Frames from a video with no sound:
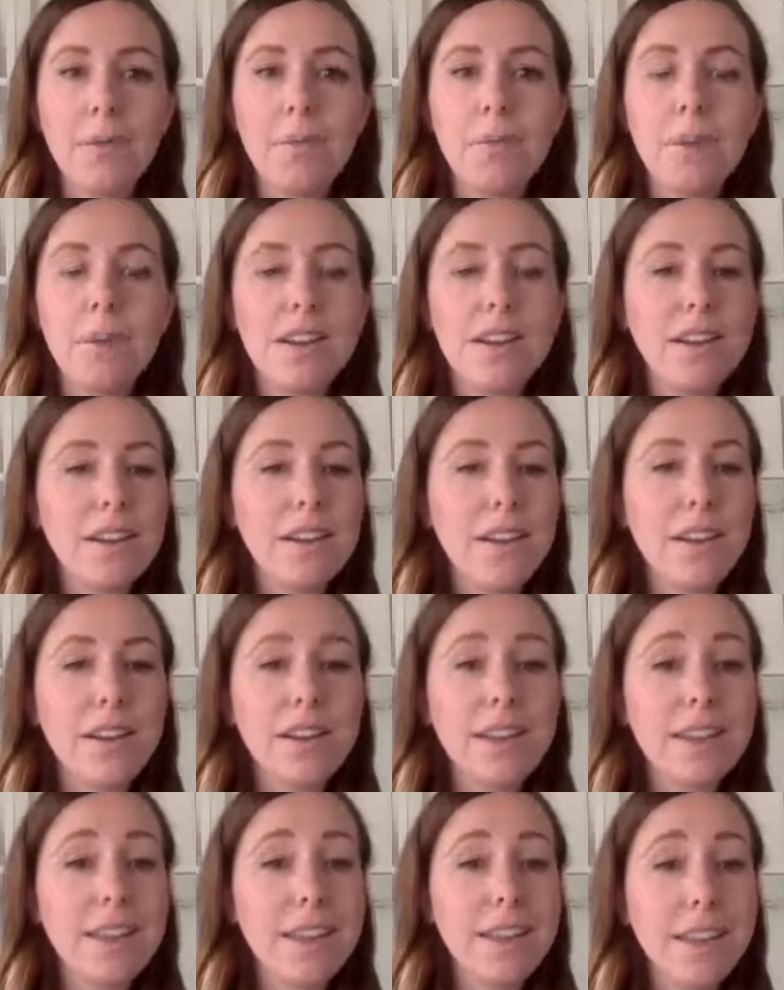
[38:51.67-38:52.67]
We
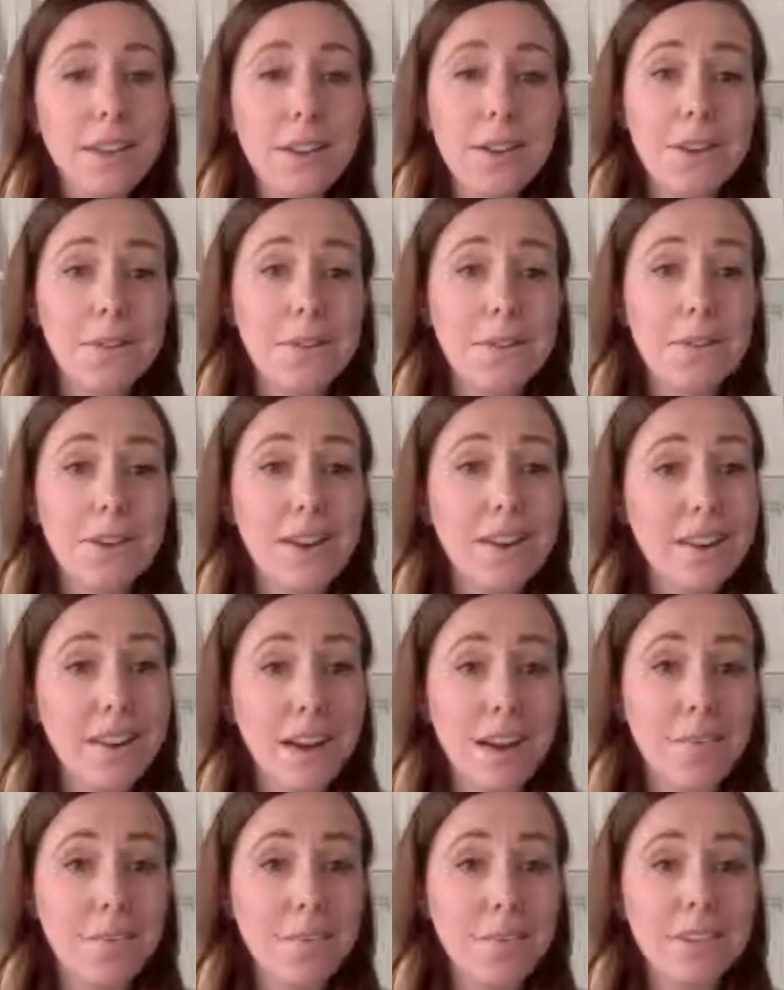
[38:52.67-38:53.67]
cannot thank you
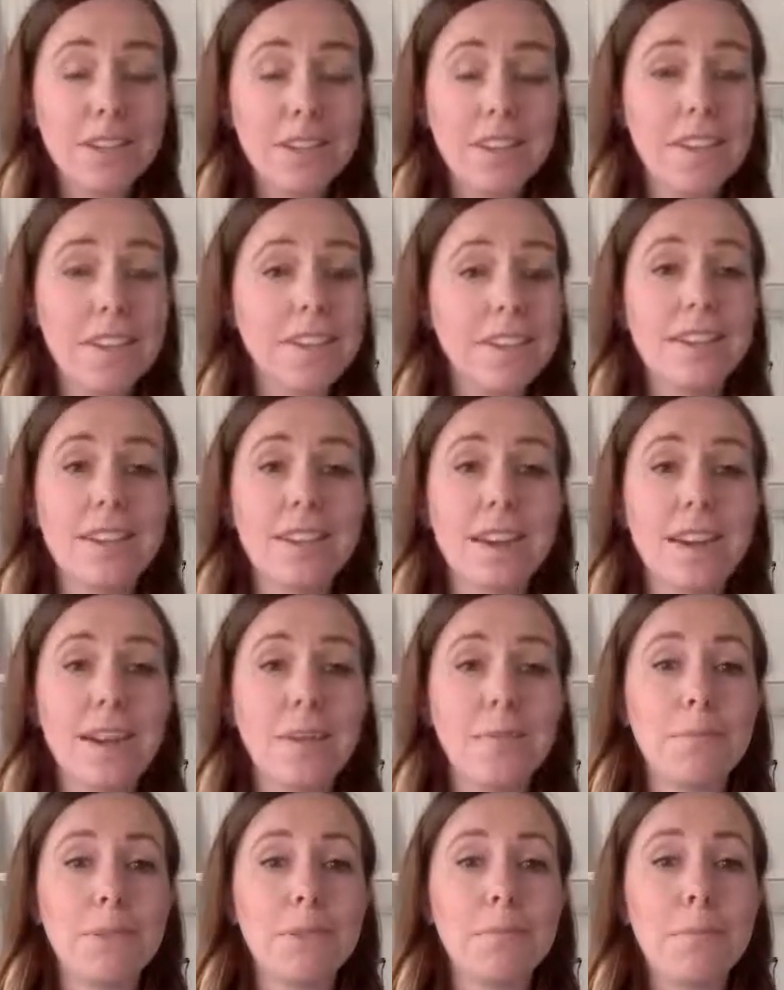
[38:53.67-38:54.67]
enough for taking the
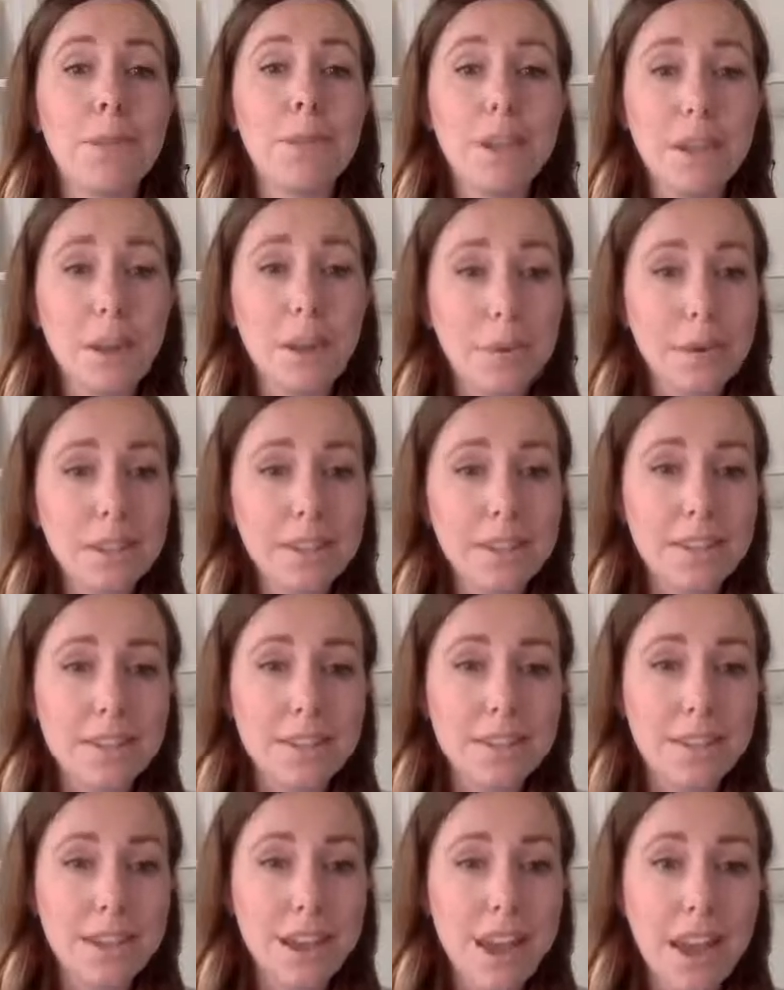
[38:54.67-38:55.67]
time to be here with
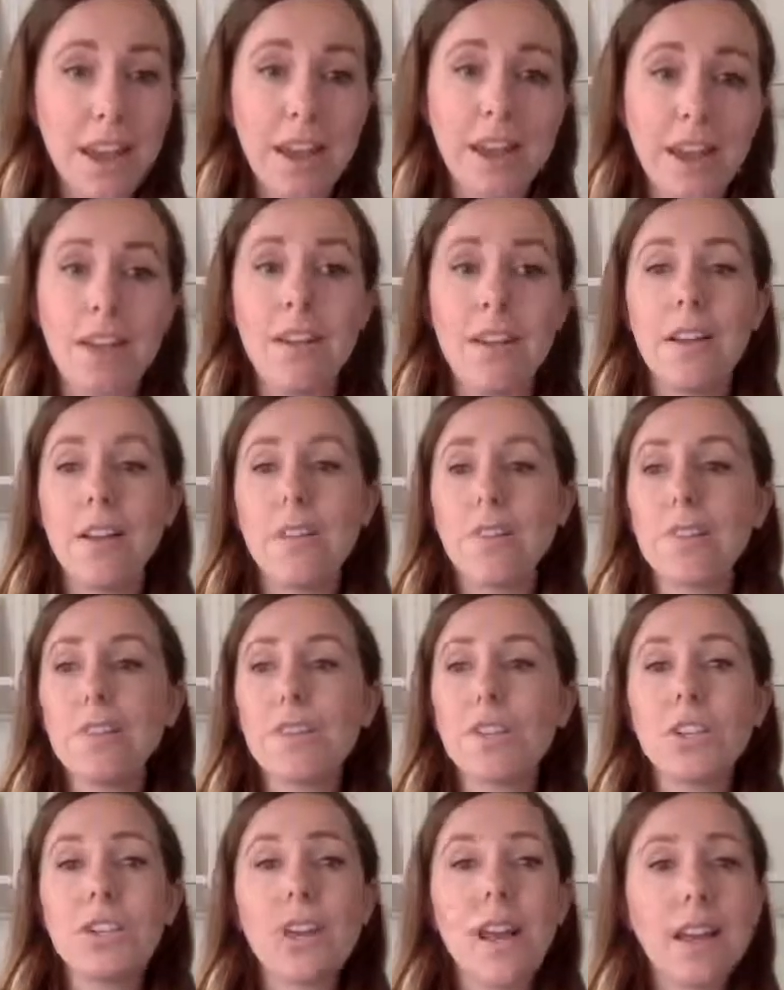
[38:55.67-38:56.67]
us today,
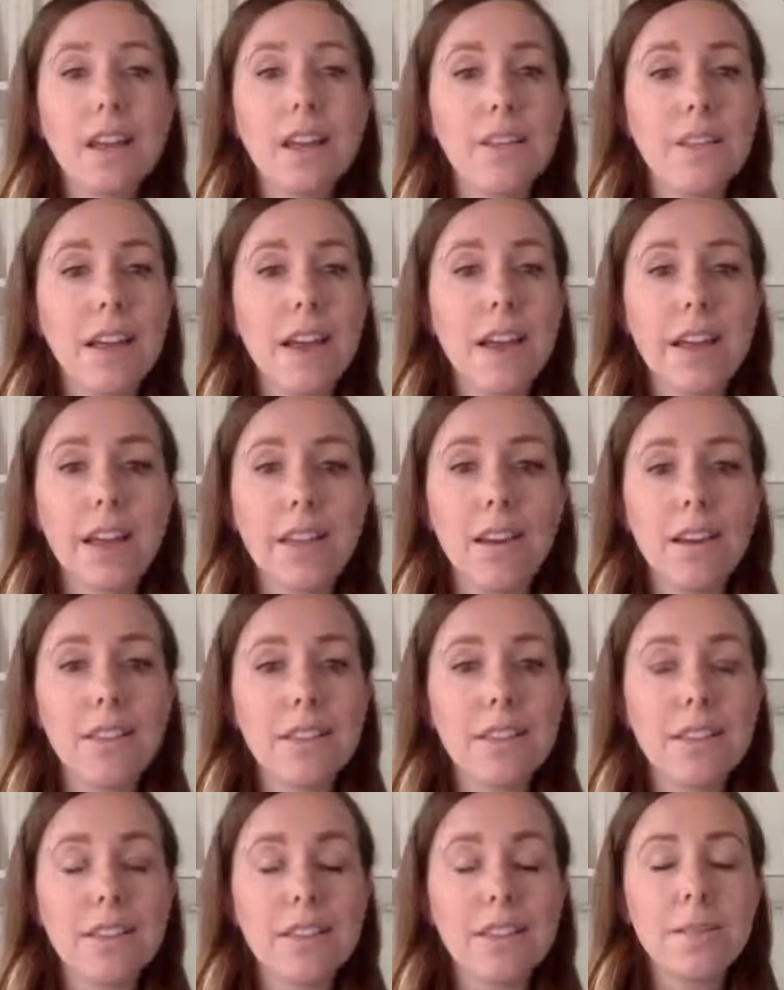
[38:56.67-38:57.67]
for shedding light
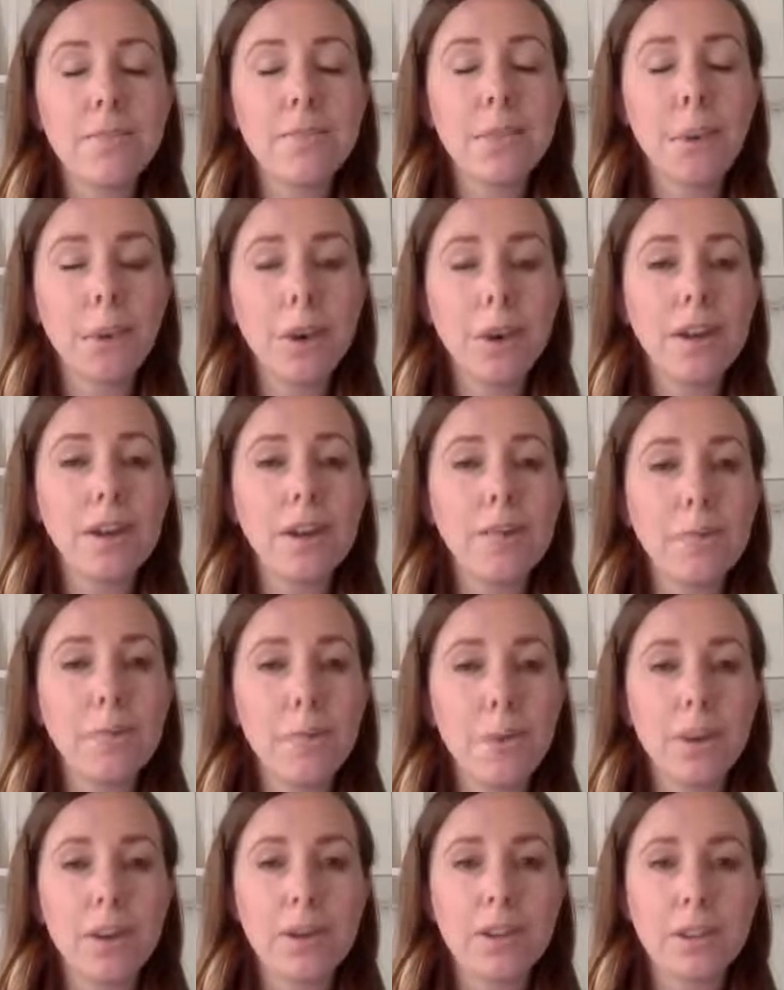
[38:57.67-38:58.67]
on this
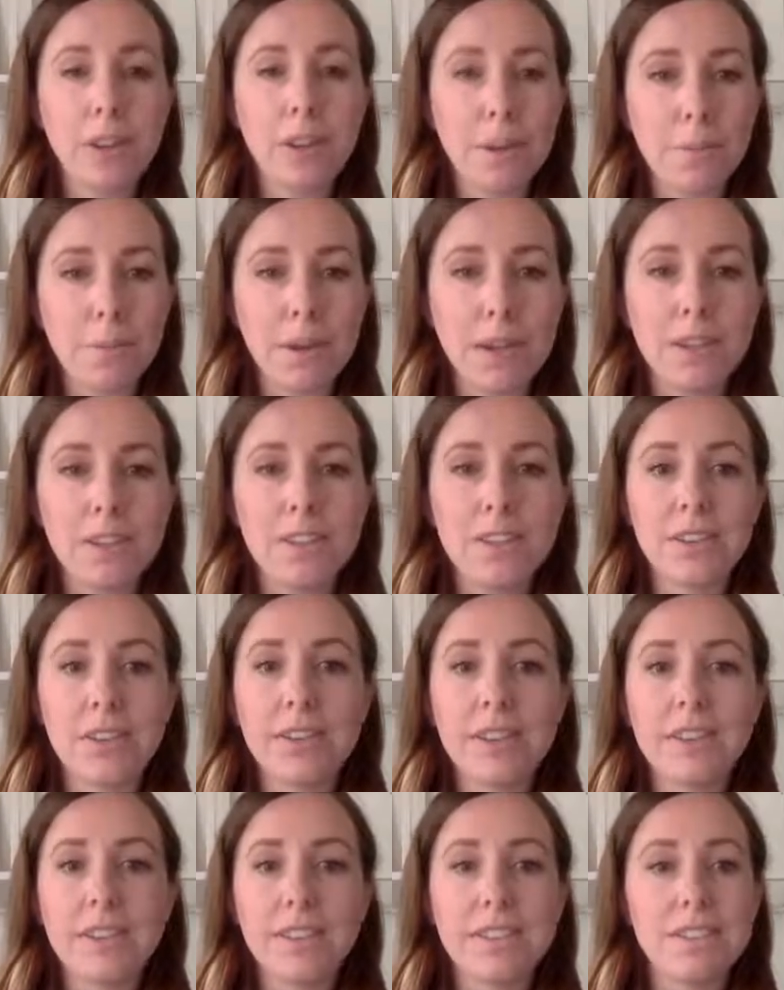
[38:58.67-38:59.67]
important topic
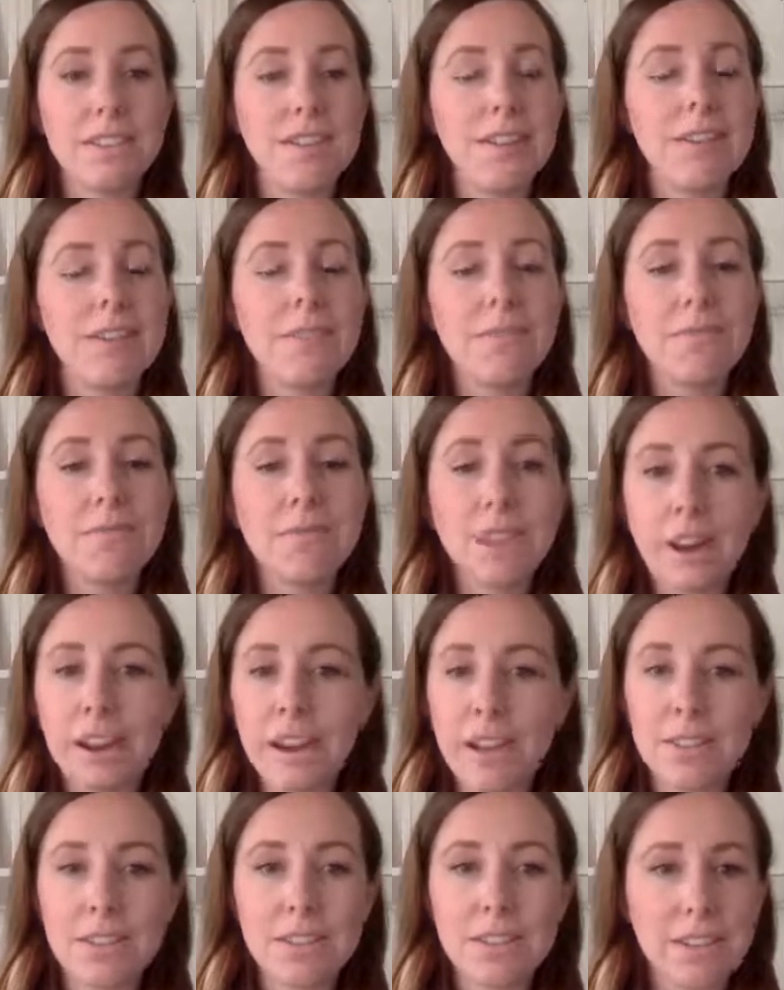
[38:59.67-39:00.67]
during this very
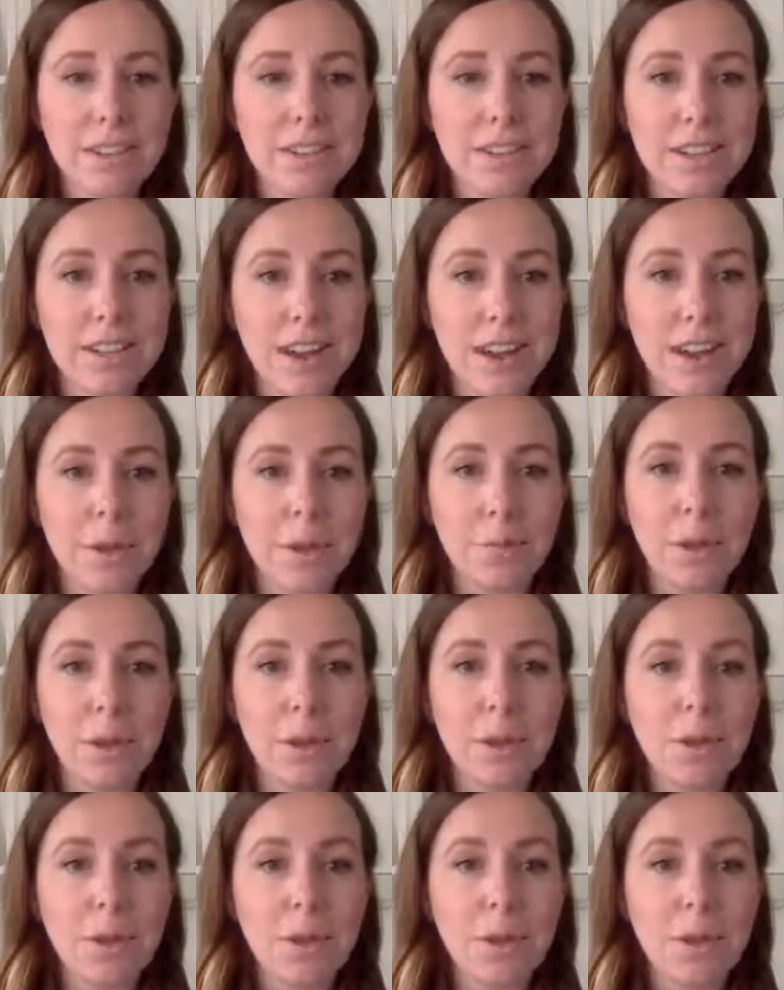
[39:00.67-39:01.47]
uncertain time.